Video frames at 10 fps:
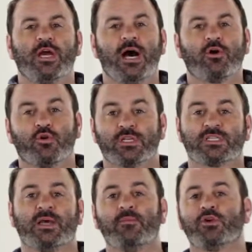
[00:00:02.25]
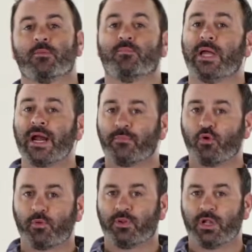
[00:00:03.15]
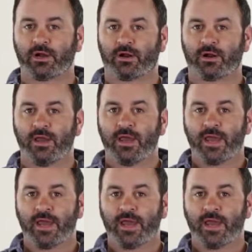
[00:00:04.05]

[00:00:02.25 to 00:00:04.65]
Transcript: how to assemble your black bore plugger